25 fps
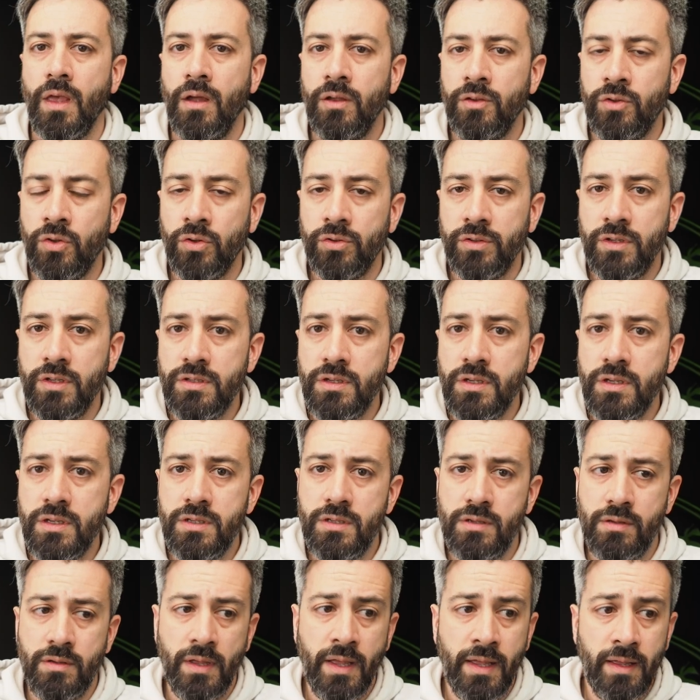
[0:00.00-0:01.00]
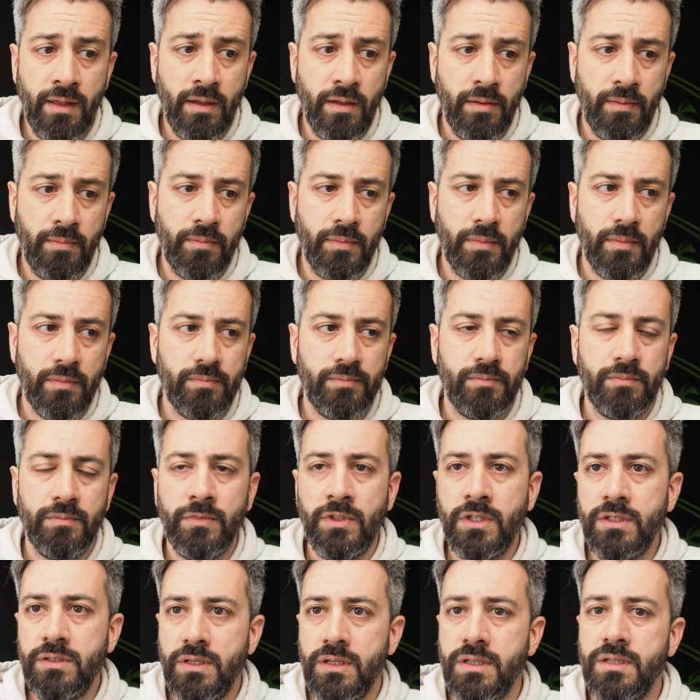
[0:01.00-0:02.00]
So this is
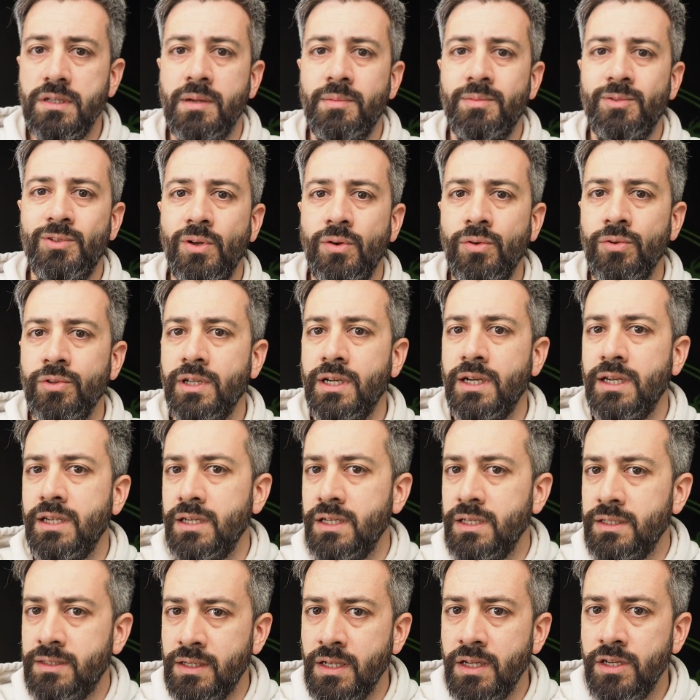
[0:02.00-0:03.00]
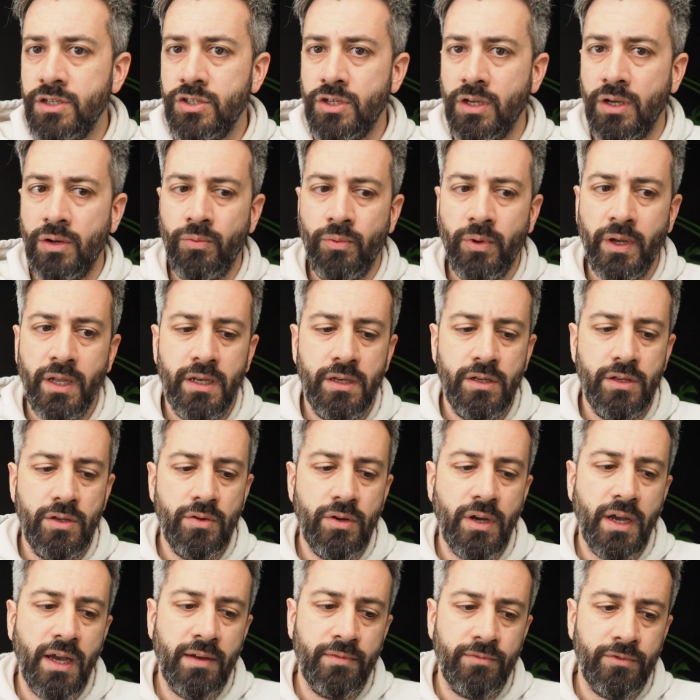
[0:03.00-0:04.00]
absolutely essential when you
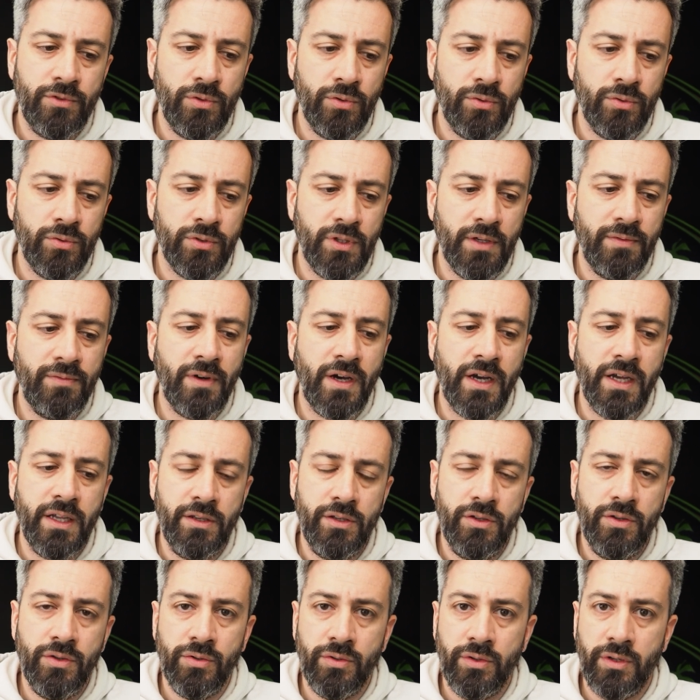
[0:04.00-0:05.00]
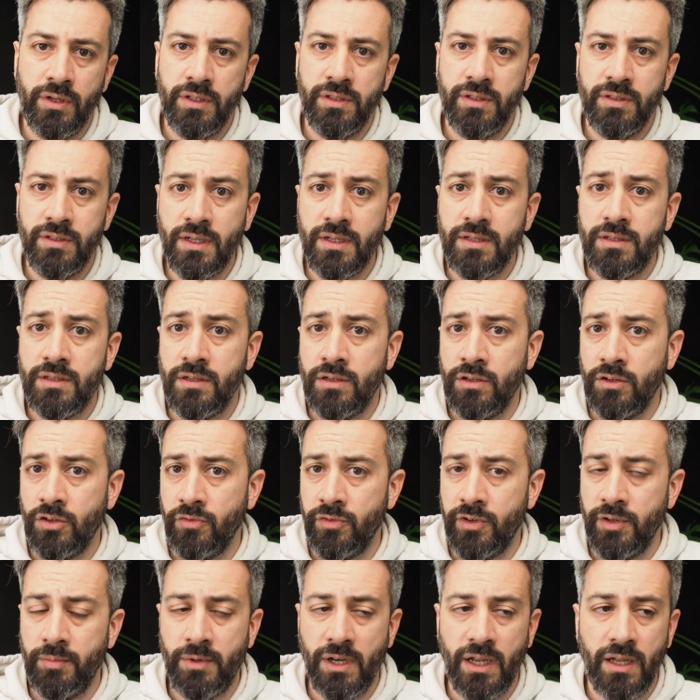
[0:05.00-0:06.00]
have to define your disaster
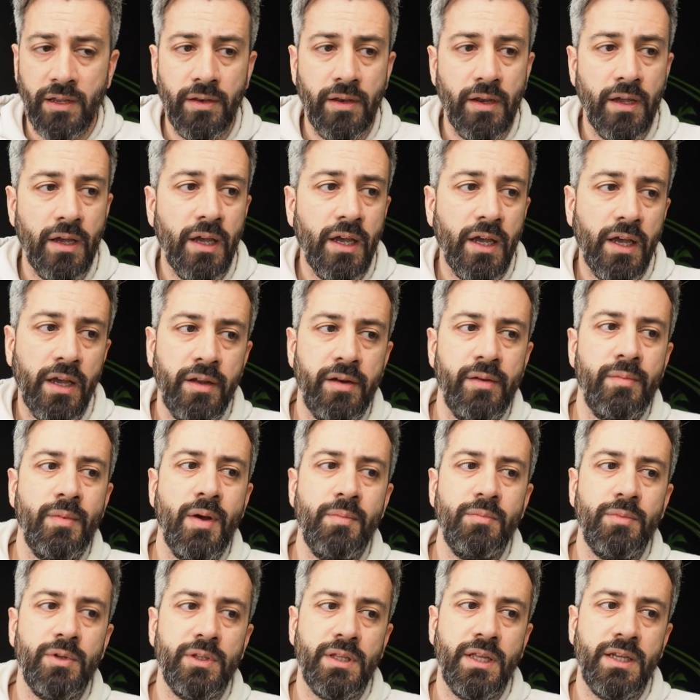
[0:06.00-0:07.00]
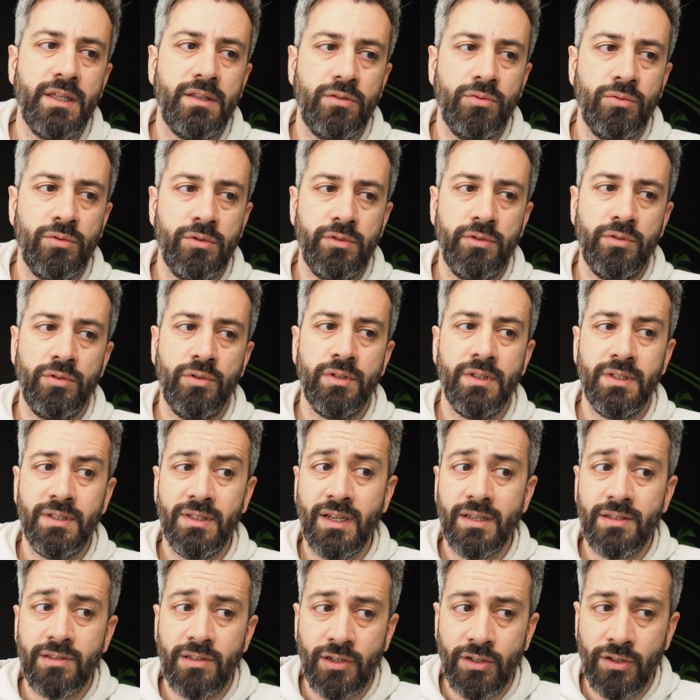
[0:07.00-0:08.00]
recovery plan. Remember that also a
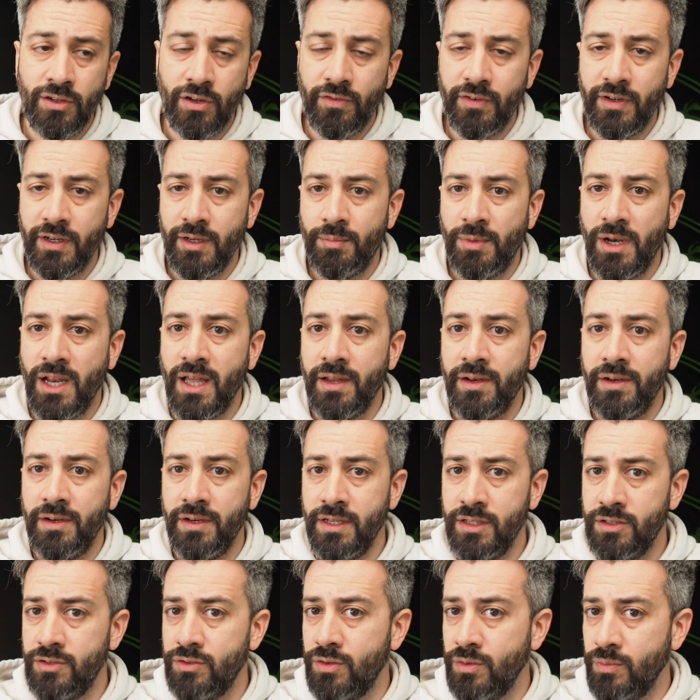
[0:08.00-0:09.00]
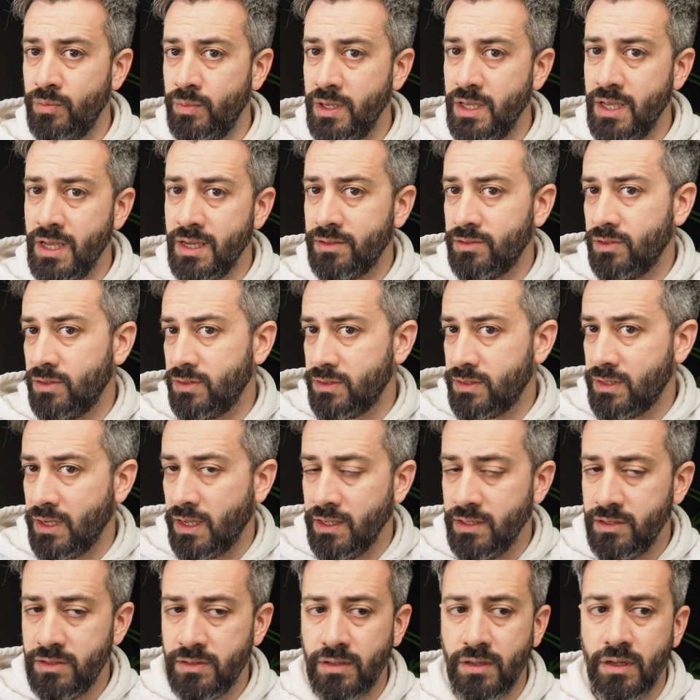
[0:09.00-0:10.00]
disaster recovery plan needs to be
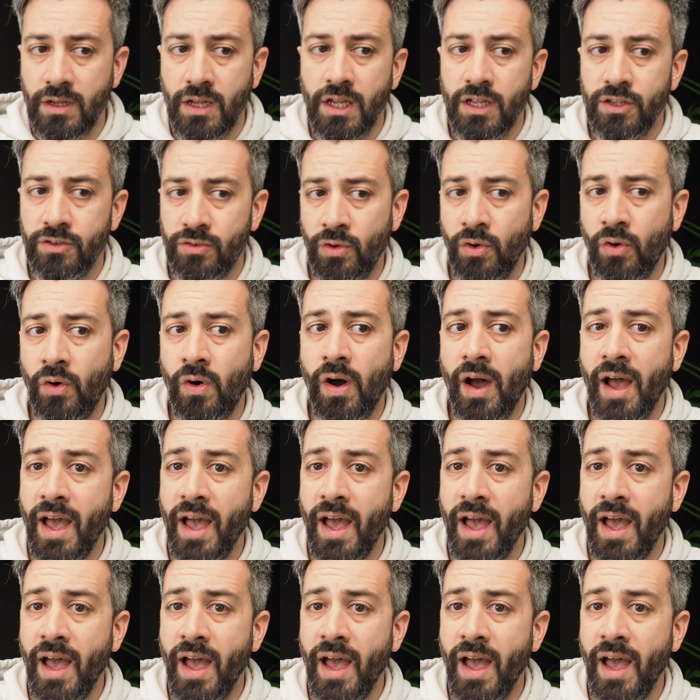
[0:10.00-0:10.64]
exercised. So